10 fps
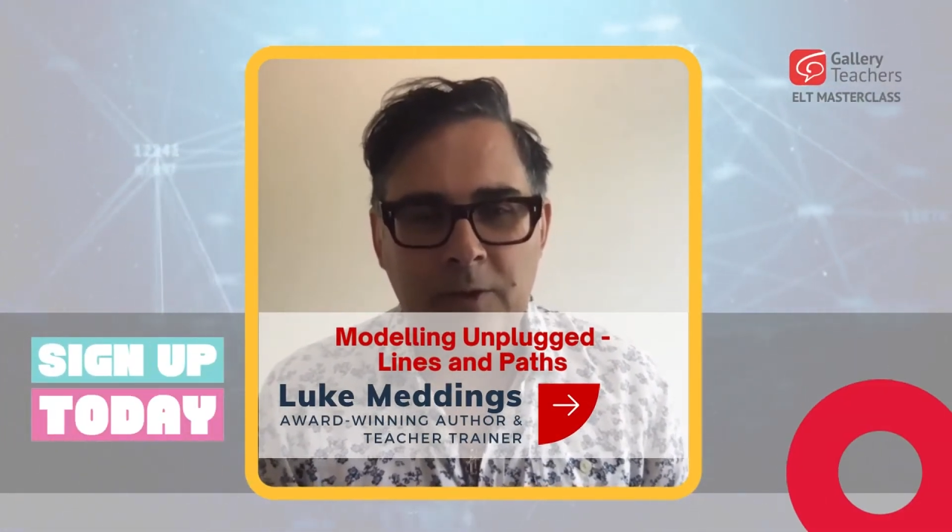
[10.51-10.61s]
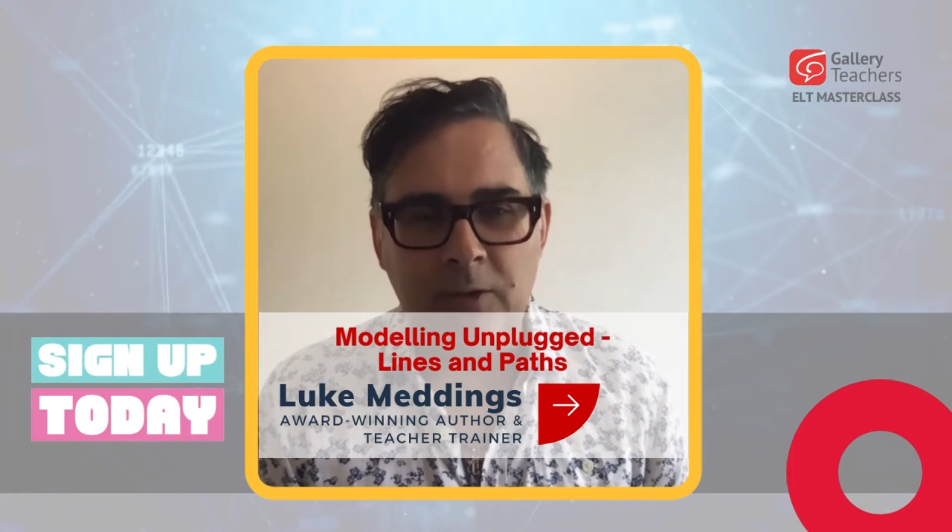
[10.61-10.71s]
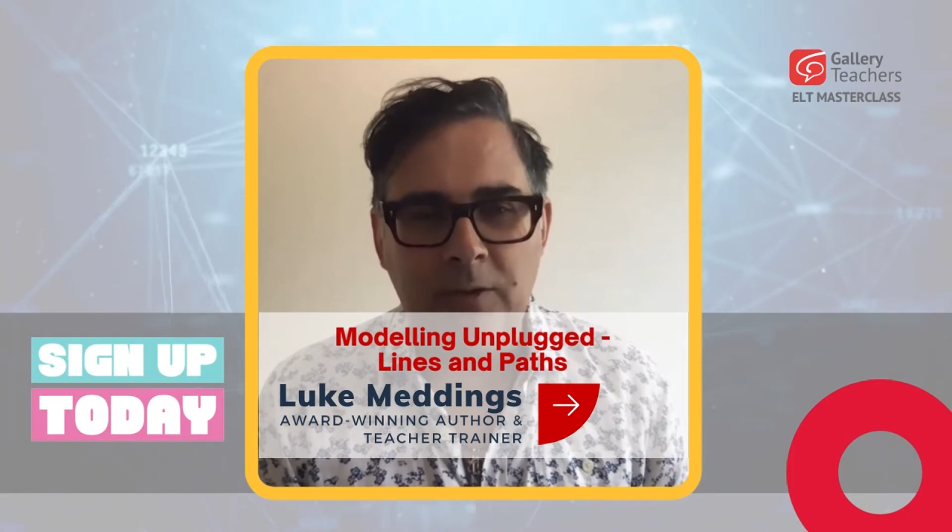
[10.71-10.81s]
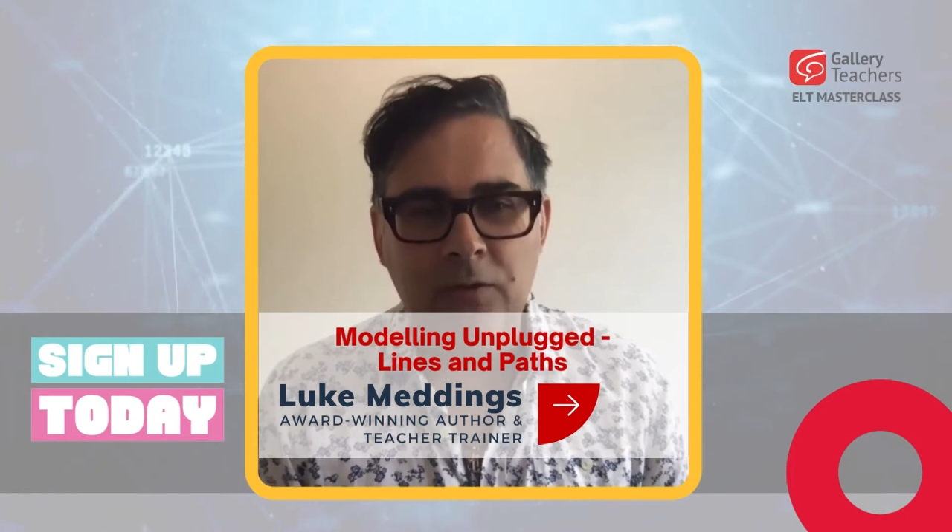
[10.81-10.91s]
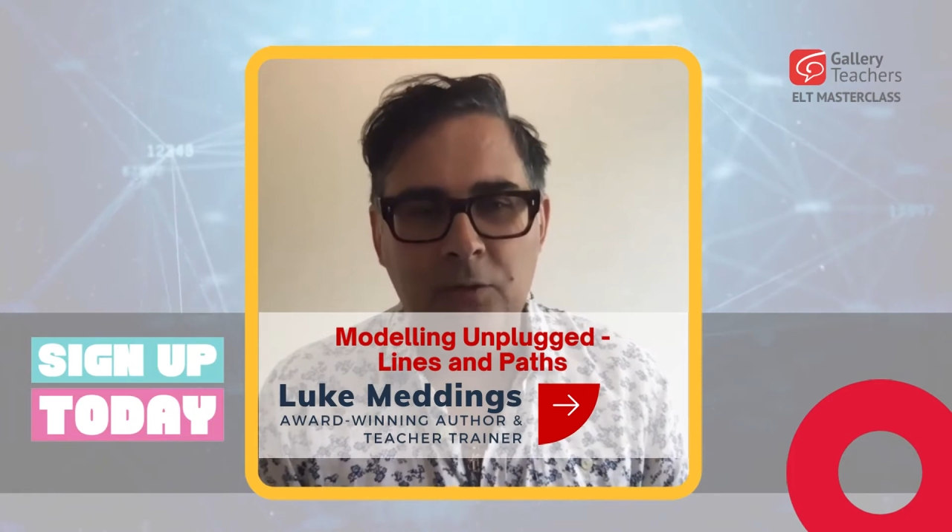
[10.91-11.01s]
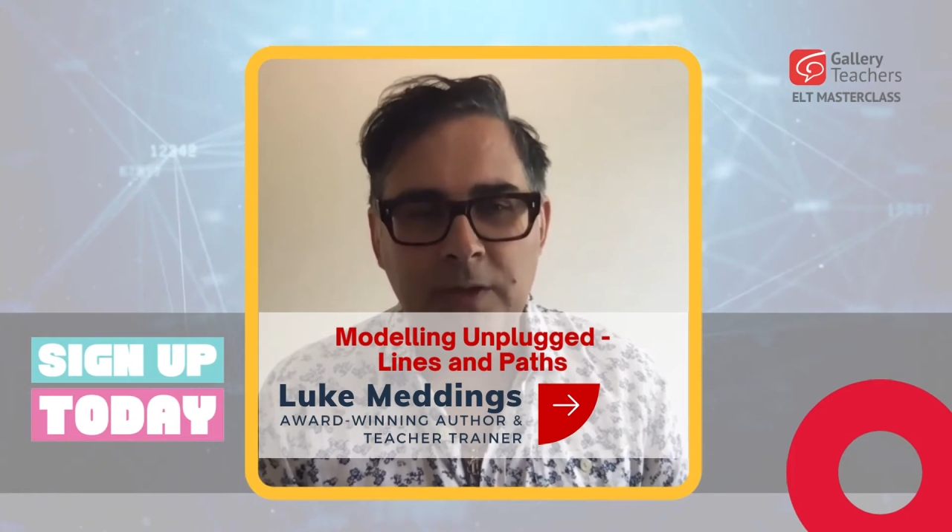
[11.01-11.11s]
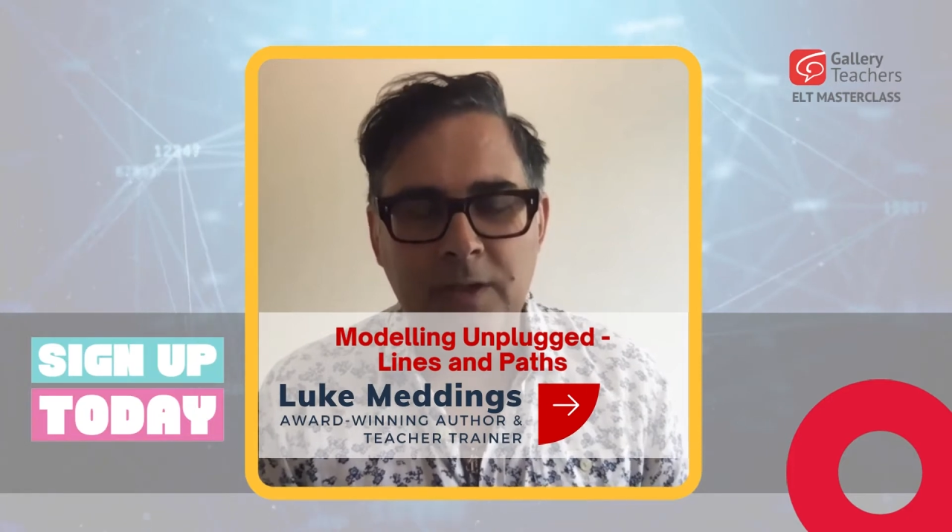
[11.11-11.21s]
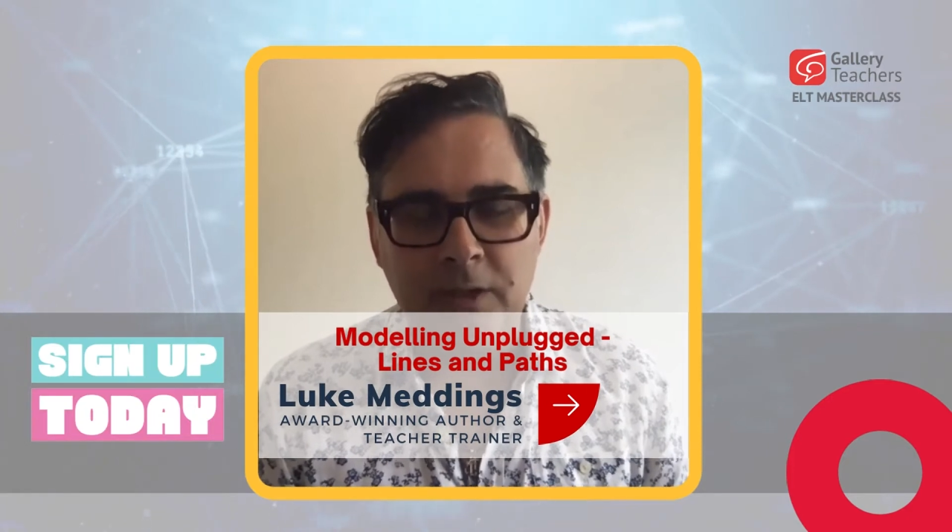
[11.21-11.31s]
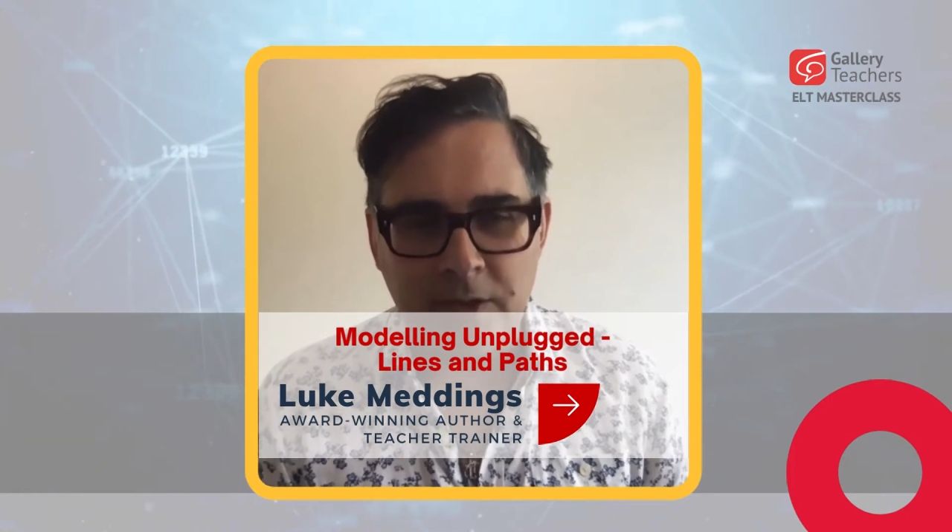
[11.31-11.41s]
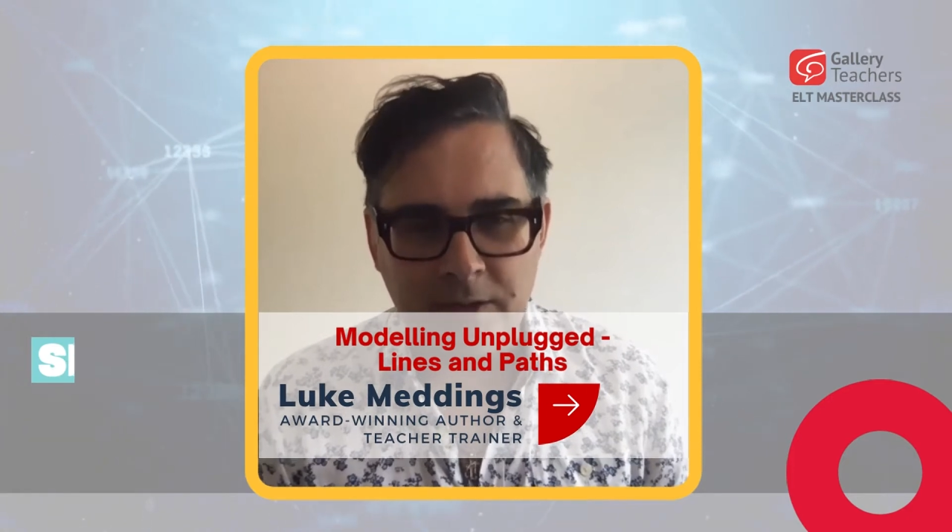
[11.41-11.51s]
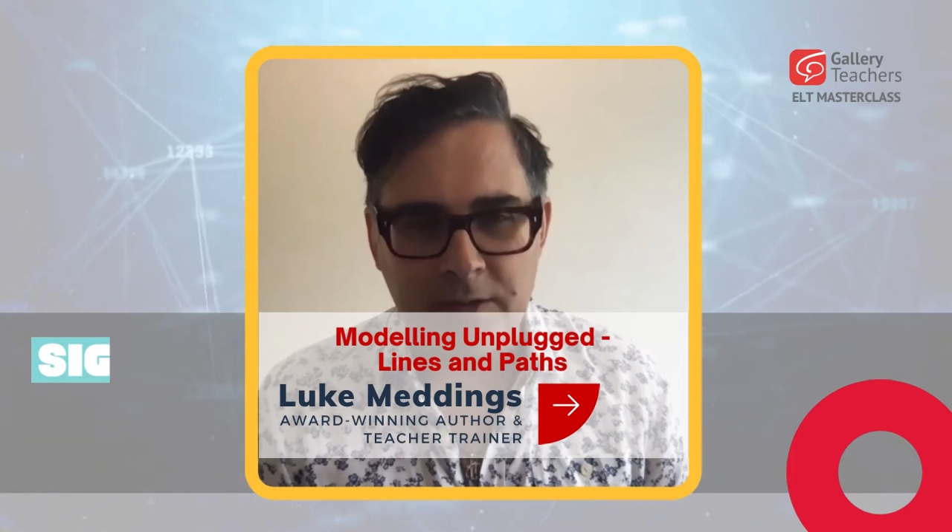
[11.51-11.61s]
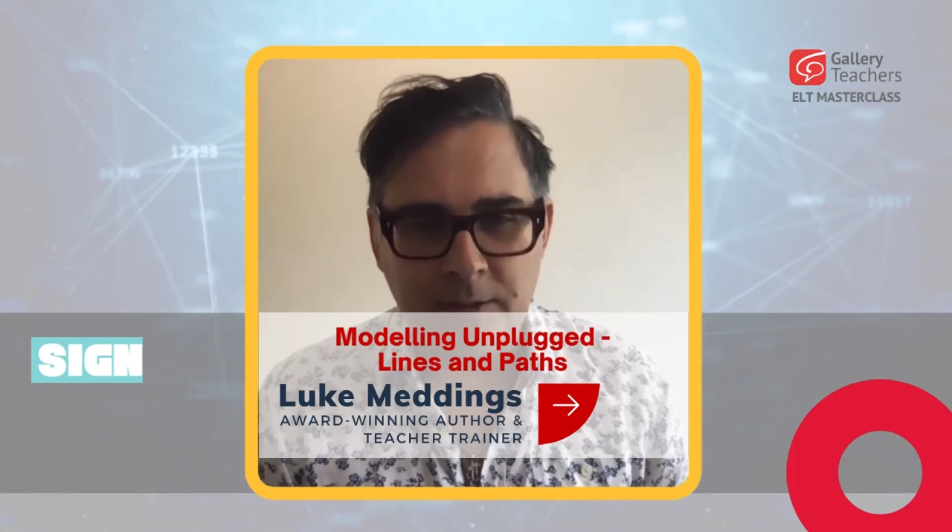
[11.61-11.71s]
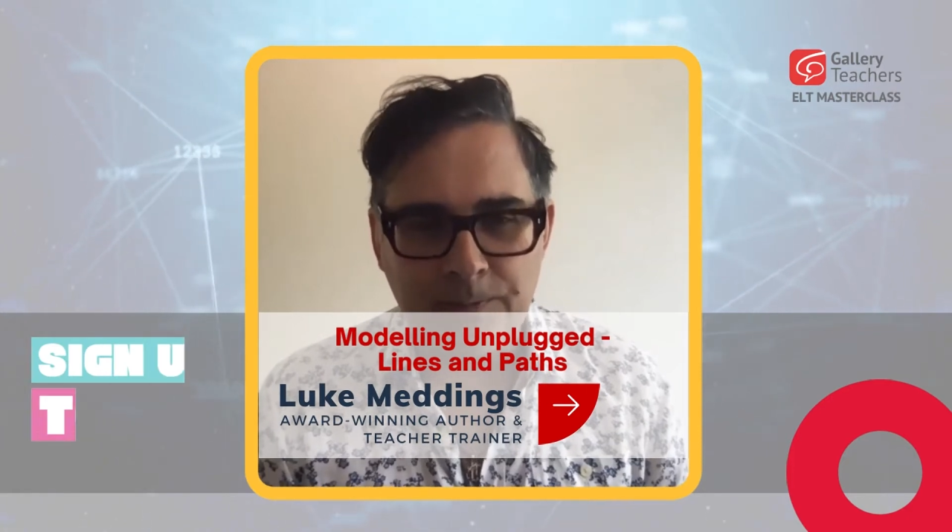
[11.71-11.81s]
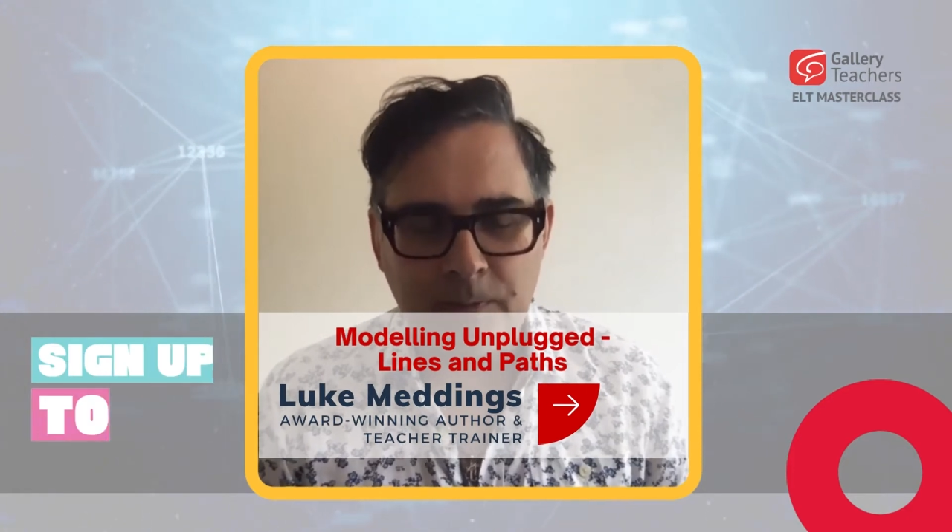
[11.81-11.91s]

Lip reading: doing 3 sessions.